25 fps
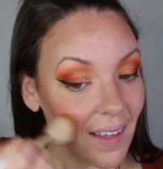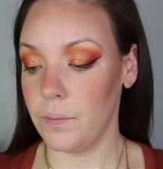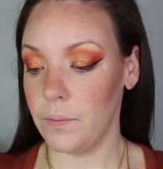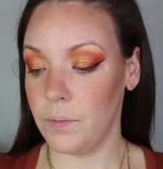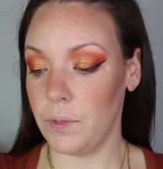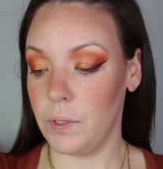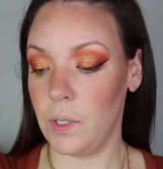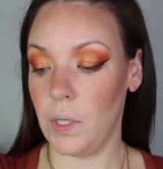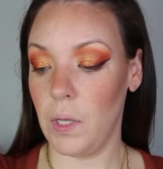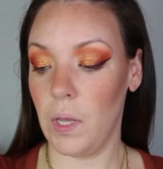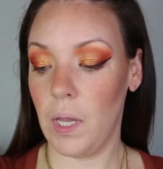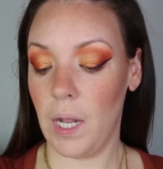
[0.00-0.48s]

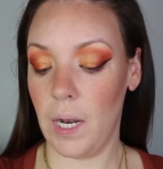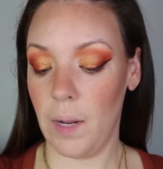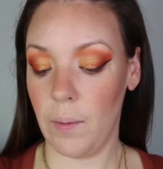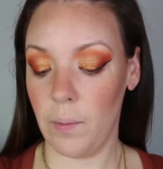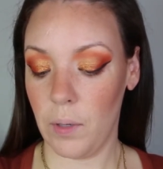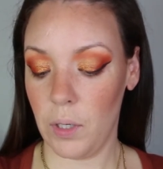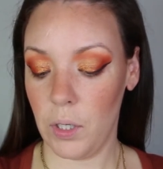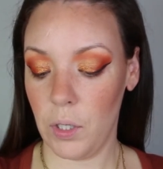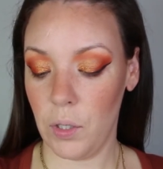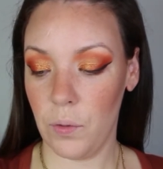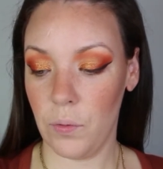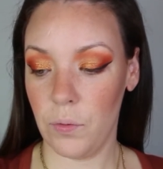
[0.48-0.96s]
So then I'm
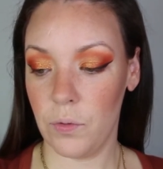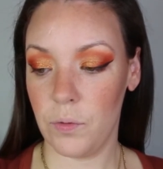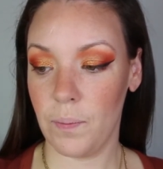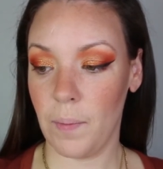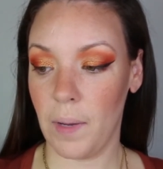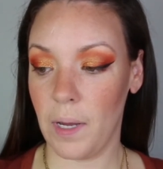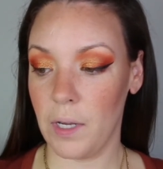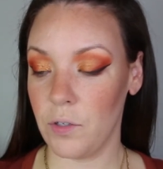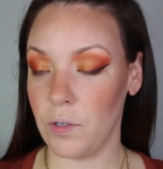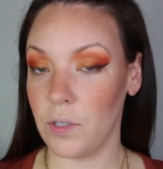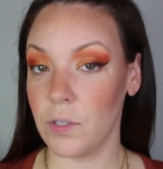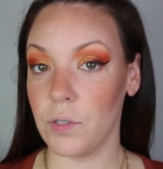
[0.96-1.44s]
going to use
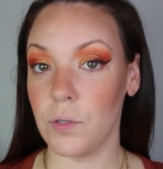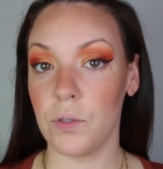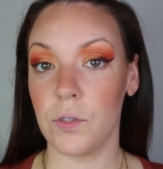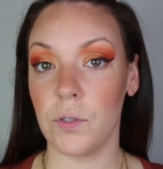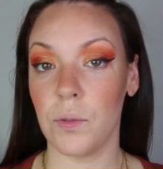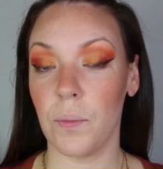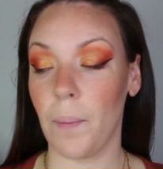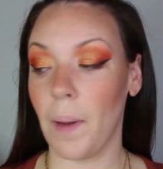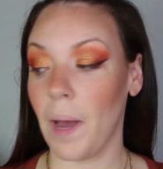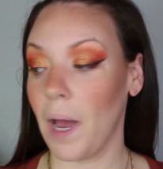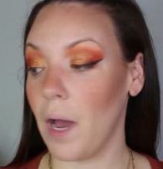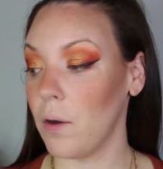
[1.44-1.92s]
my
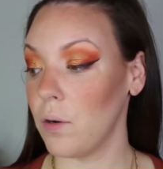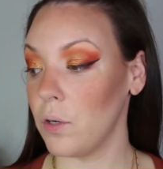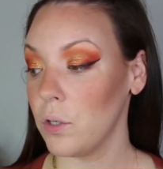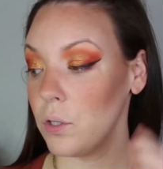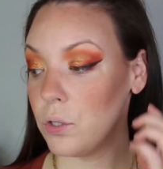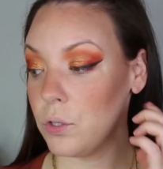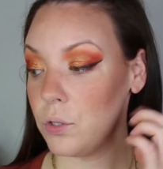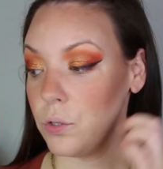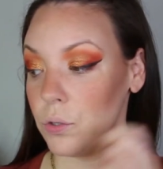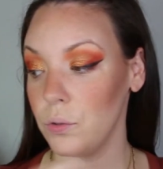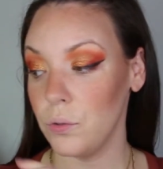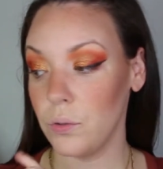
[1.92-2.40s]
translucent
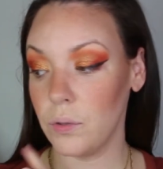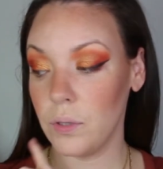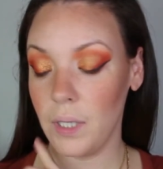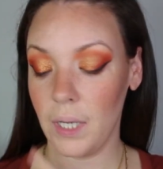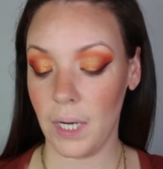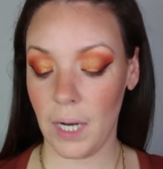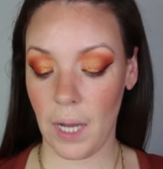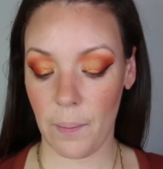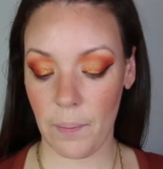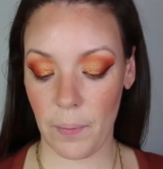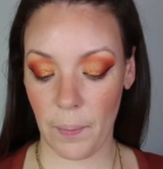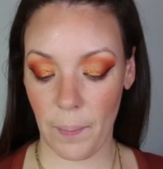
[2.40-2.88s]
powder to
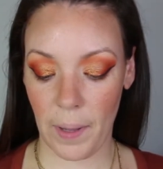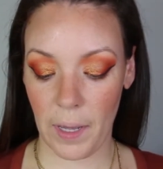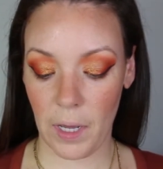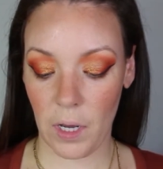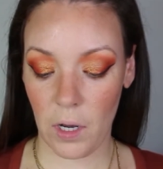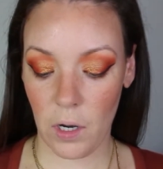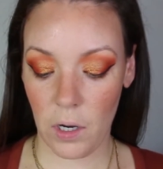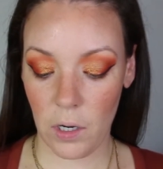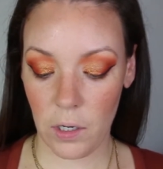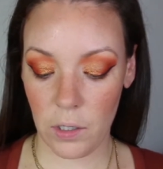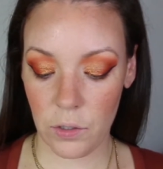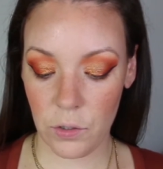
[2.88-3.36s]
clean up my
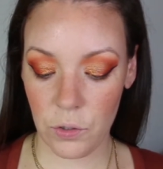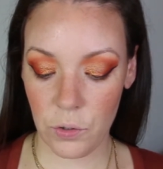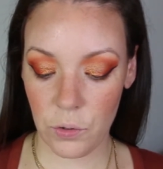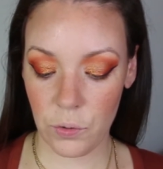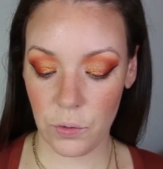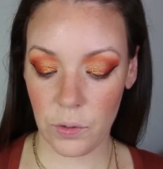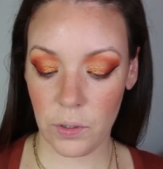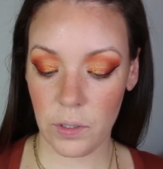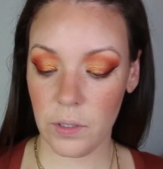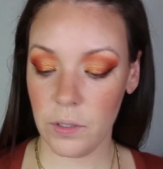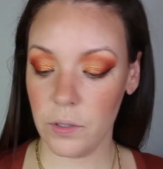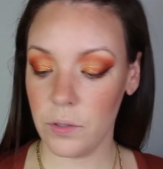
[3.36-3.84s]

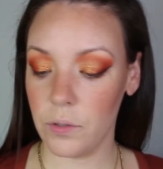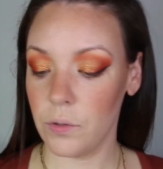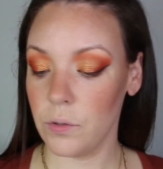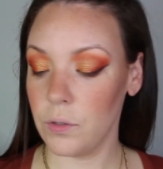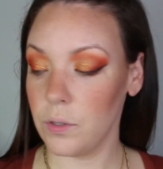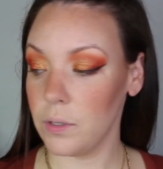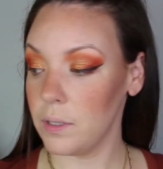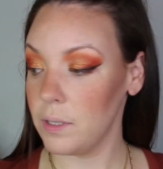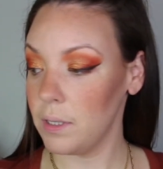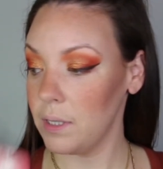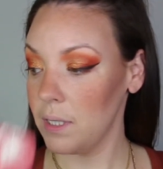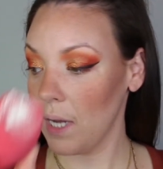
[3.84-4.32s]
contour. So
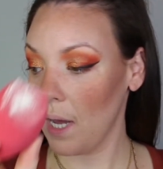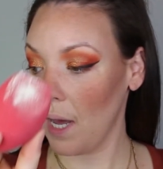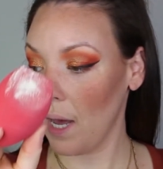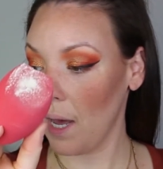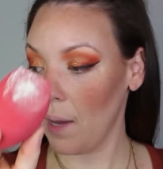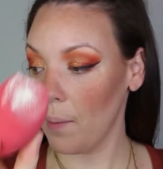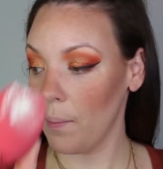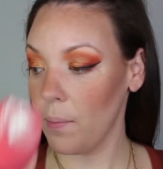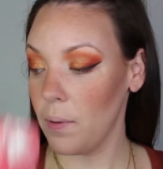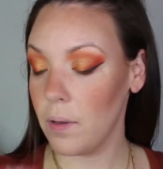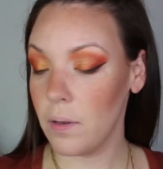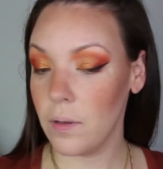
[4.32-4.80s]
just
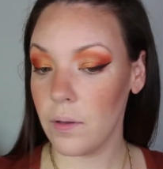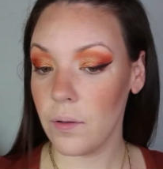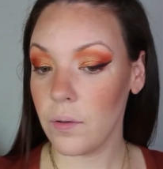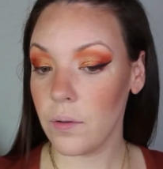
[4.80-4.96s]
dab